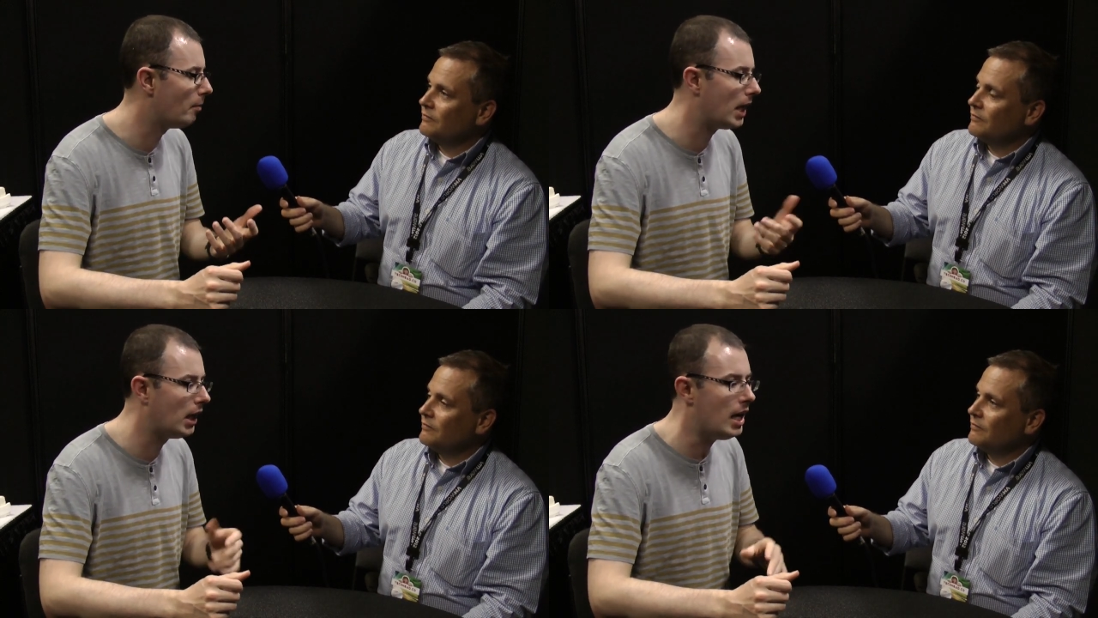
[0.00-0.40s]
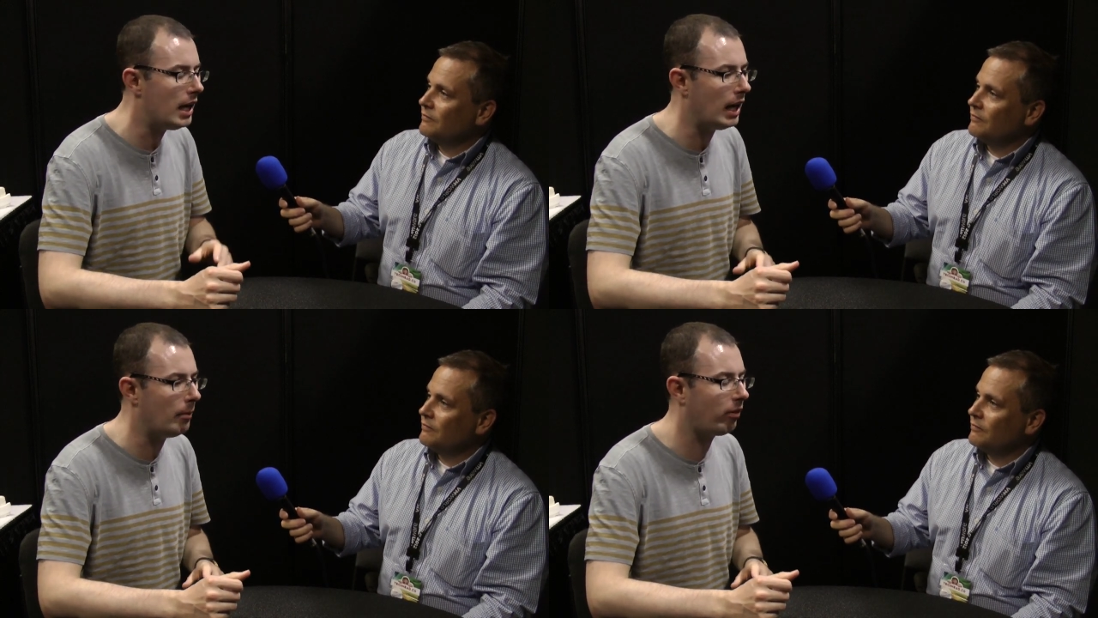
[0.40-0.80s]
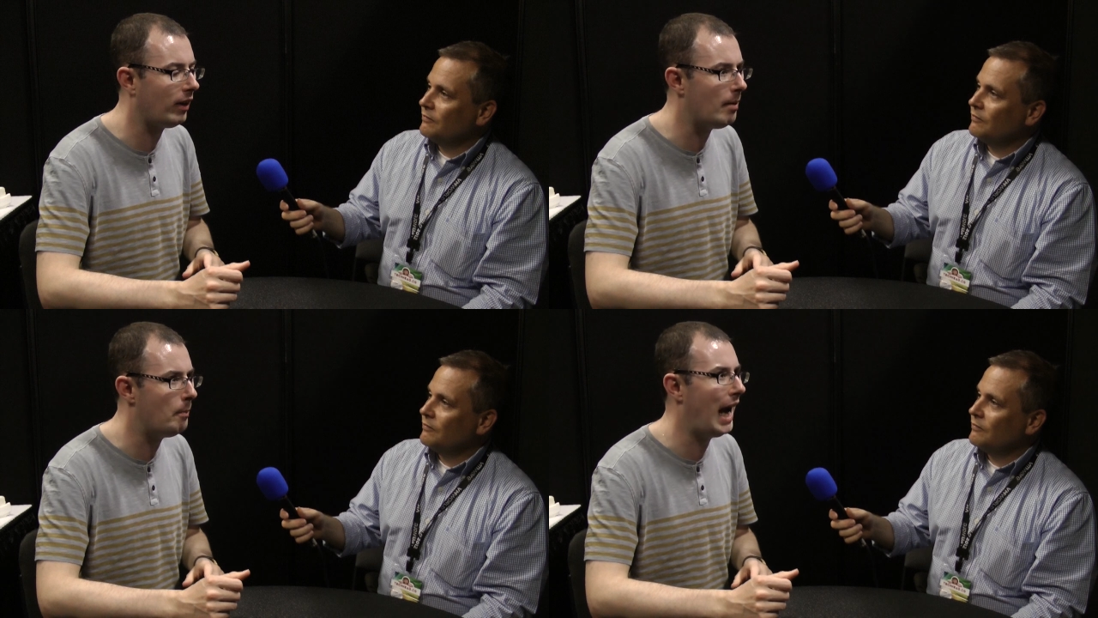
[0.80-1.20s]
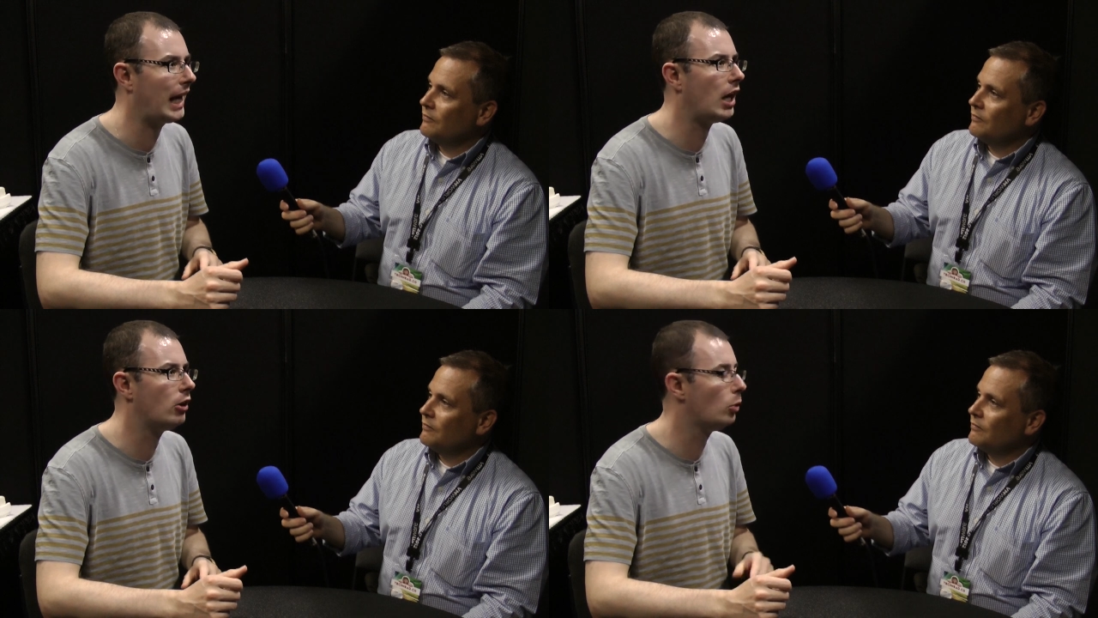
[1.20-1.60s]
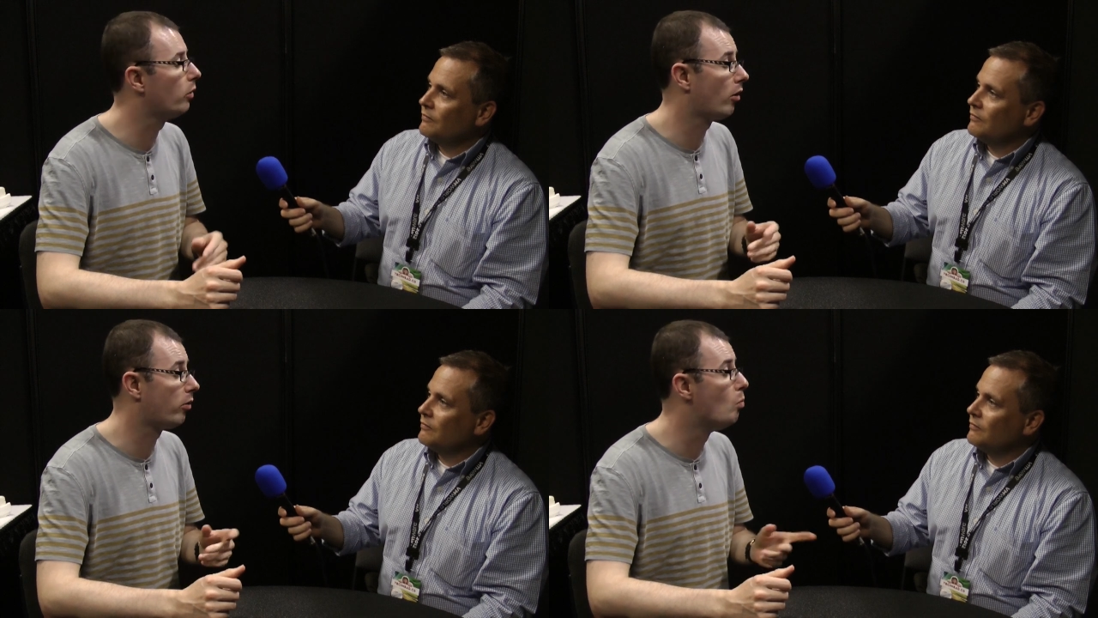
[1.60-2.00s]
Speaker 1: I mean, EMC back in
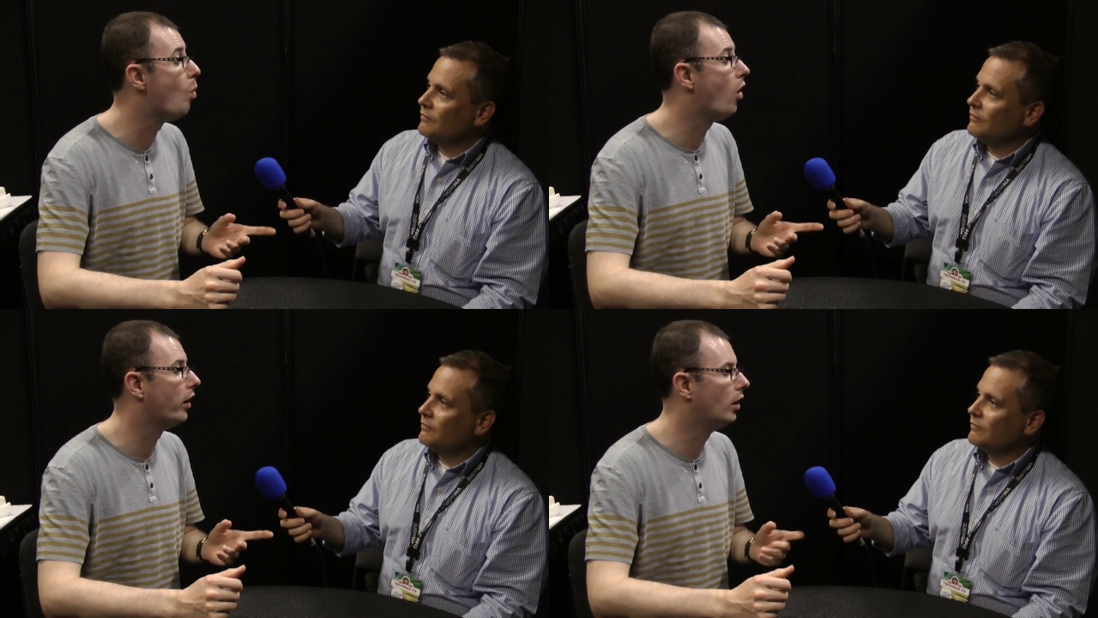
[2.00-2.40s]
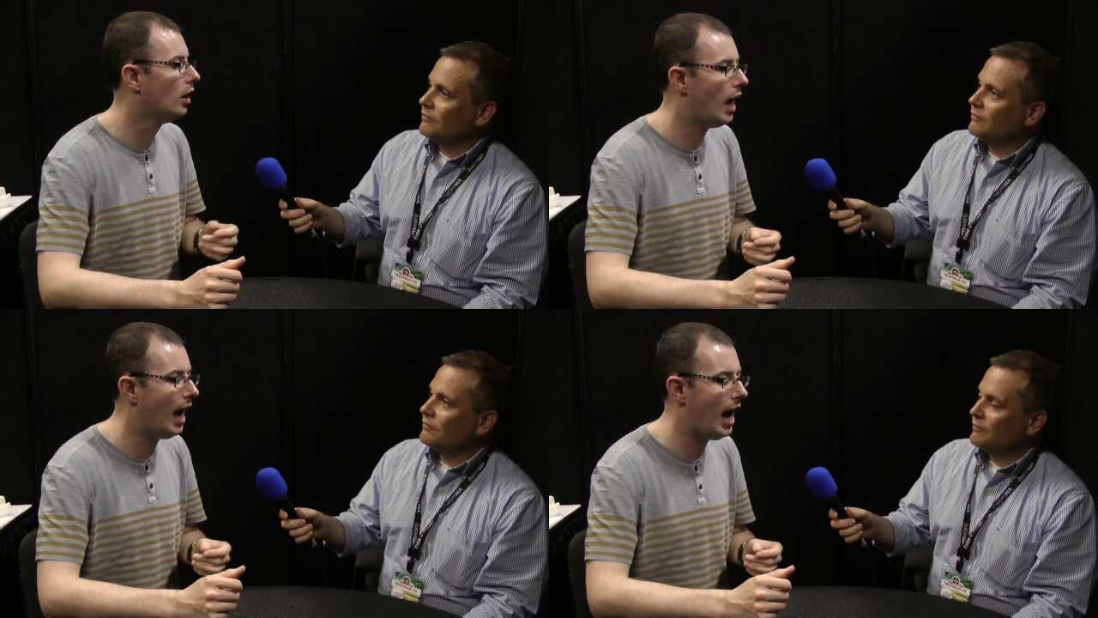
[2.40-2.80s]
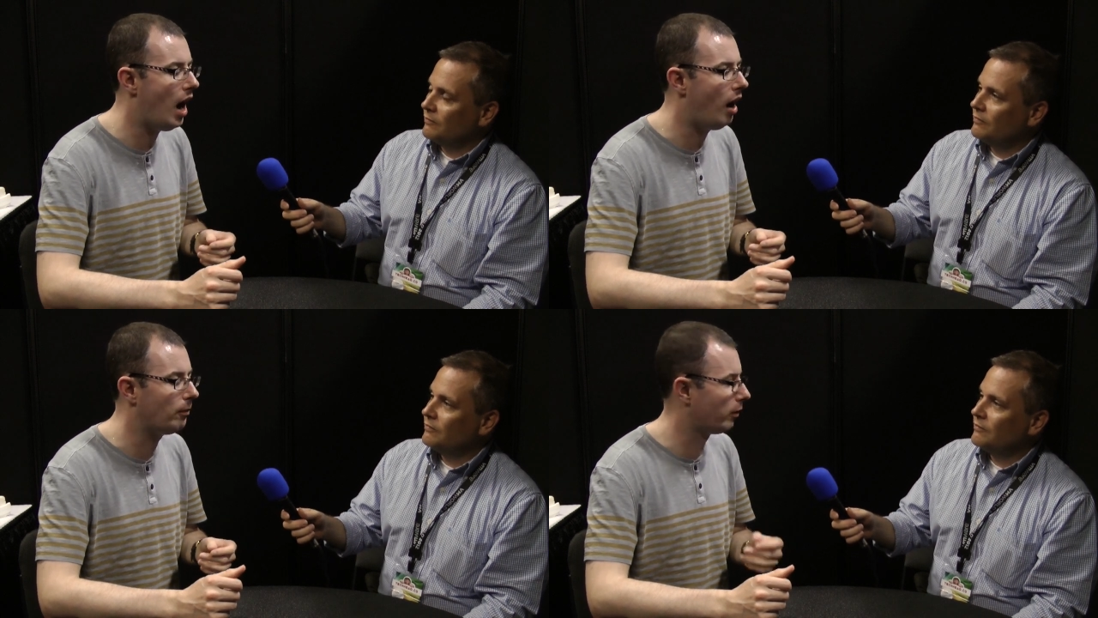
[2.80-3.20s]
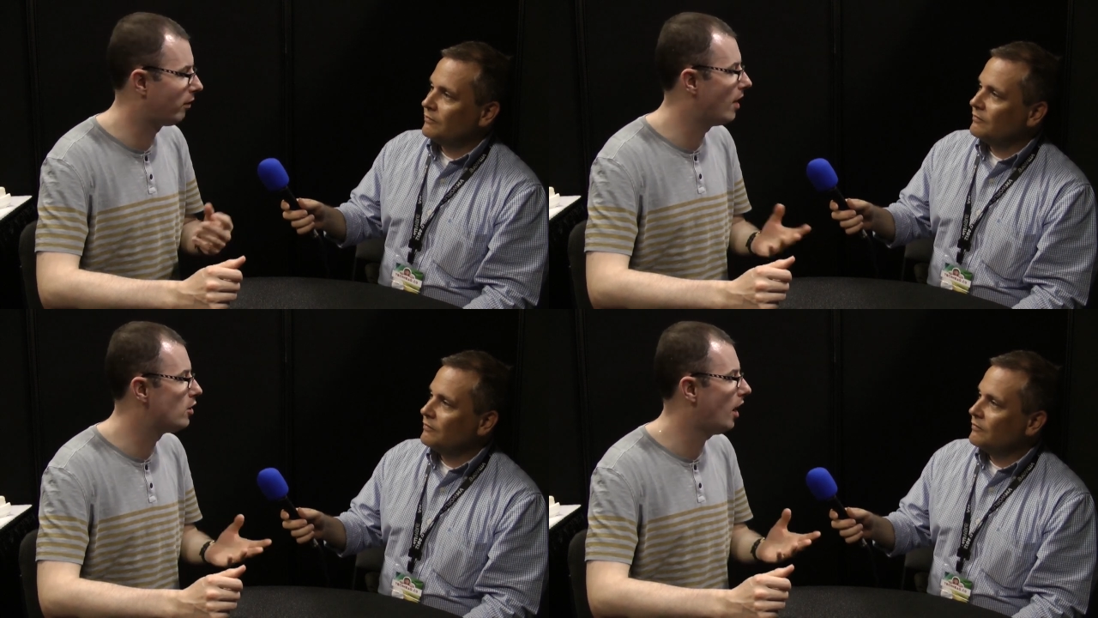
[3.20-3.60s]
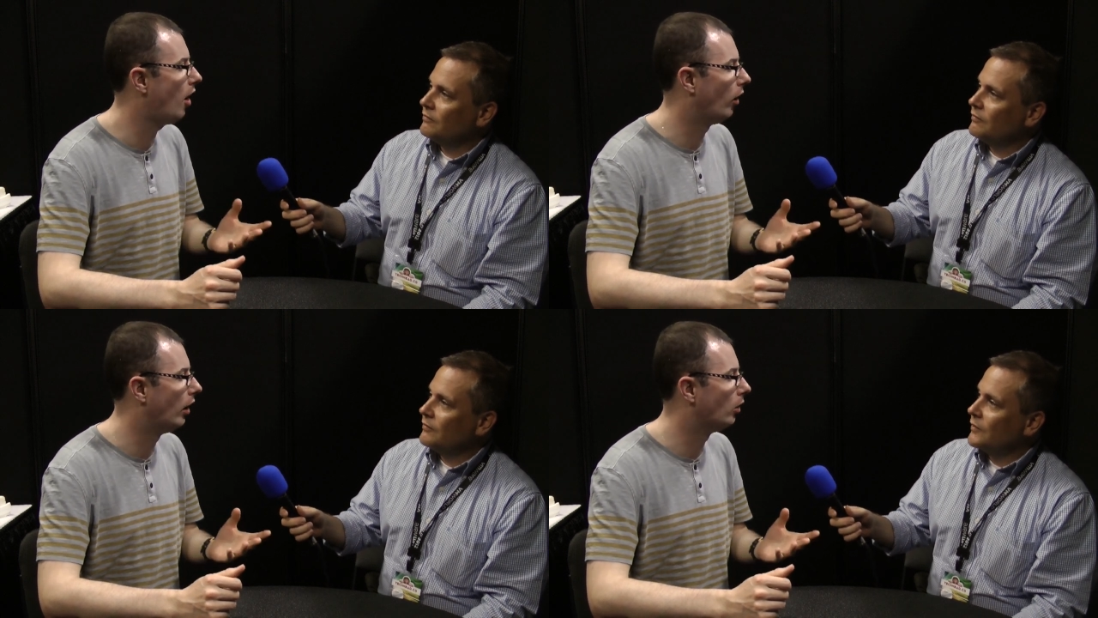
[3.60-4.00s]
2001 uh, offered
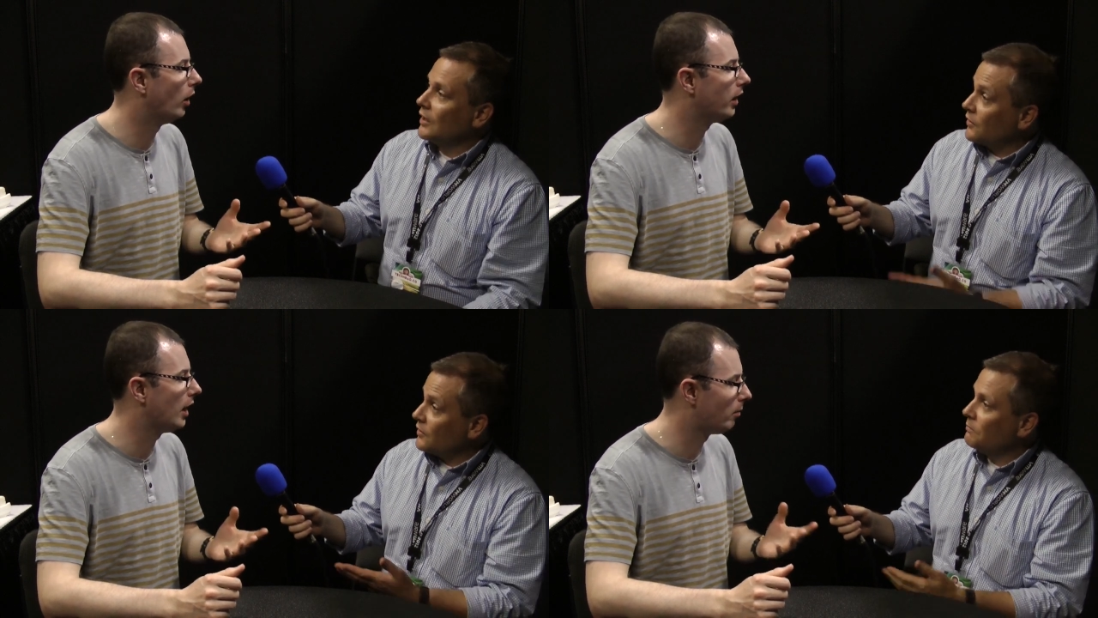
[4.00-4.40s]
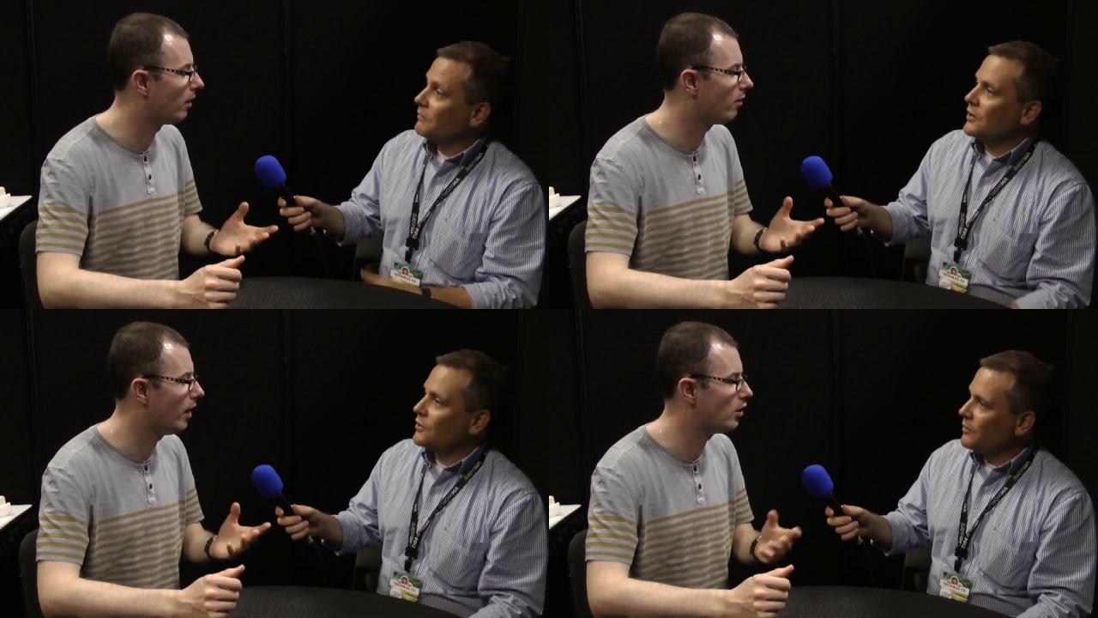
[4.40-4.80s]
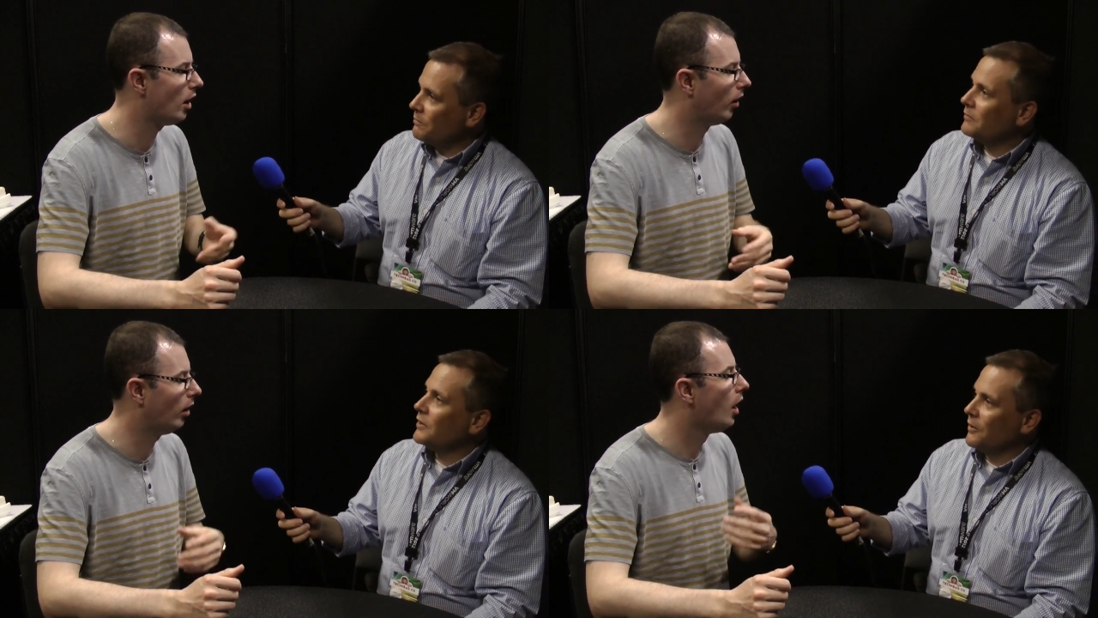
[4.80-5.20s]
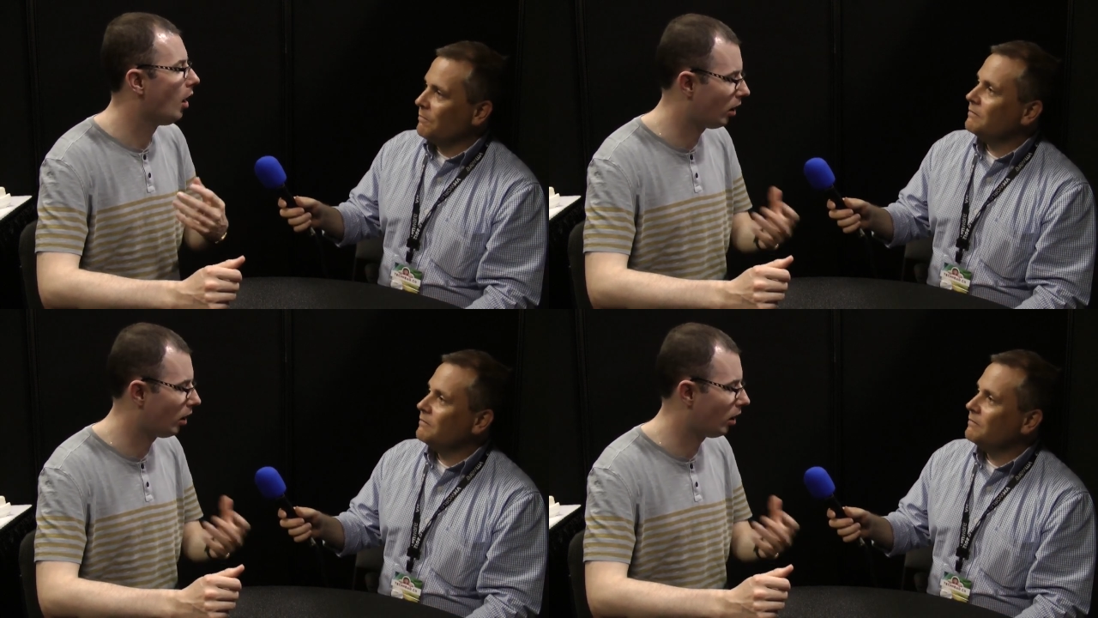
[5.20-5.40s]
Centera, right? Yes, EMC Centera right. yep.